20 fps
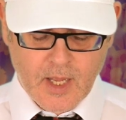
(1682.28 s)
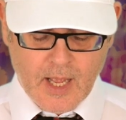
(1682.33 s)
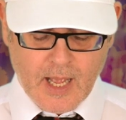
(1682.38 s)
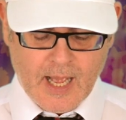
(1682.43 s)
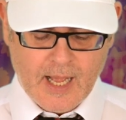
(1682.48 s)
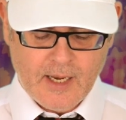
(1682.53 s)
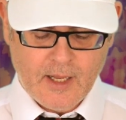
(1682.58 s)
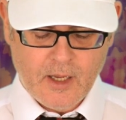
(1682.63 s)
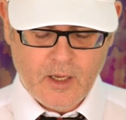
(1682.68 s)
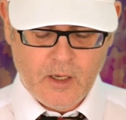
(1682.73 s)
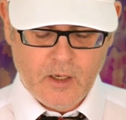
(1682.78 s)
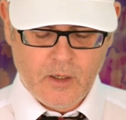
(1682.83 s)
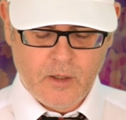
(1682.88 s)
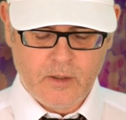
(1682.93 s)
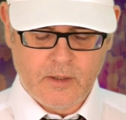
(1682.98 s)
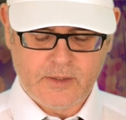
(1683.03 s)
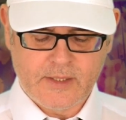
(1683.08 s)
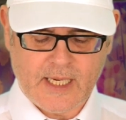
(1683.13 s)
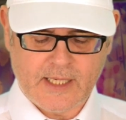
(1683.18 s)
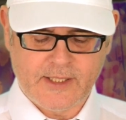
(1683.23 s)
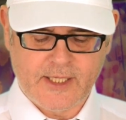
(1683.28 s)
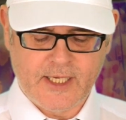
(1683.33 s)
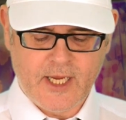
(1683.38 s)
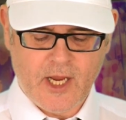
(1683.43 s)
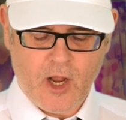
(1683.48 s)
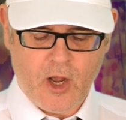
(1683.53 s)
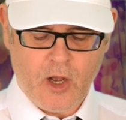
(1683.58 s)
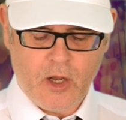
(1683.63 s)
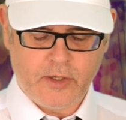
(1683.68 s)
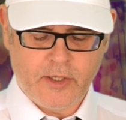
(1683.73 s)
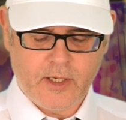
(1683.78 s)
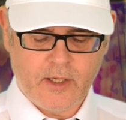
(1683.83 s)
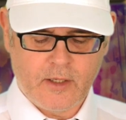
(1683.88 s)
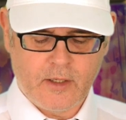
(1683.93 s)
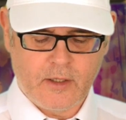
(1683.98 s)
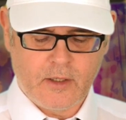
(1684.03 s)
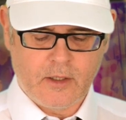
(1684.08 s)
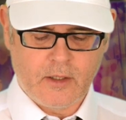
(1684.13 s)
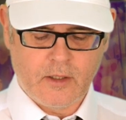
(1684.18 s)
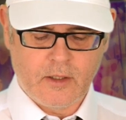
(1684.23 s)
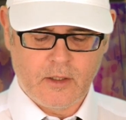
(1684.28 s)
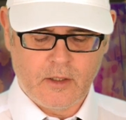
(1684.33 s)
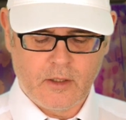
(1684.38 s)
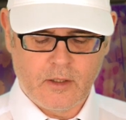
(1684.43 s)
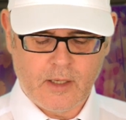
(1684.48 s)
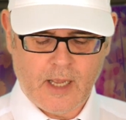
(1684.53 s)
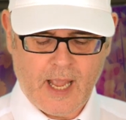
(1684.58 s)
Hello, Tatiana.